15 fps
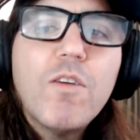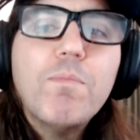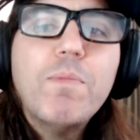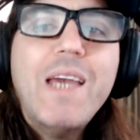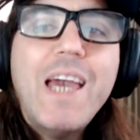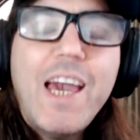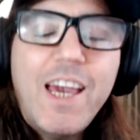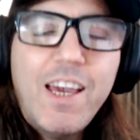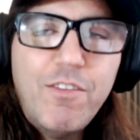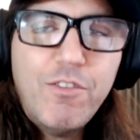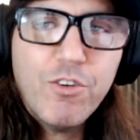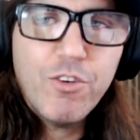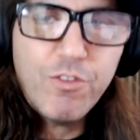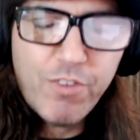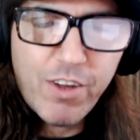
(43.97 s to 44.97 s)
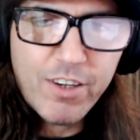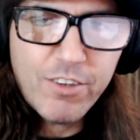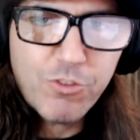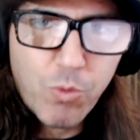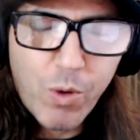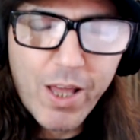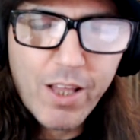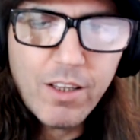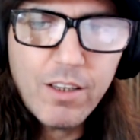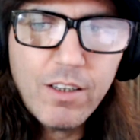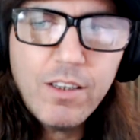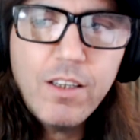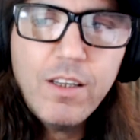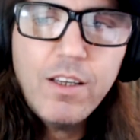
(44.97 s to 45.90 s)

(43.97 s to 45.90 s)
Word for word: behavior in Venezuela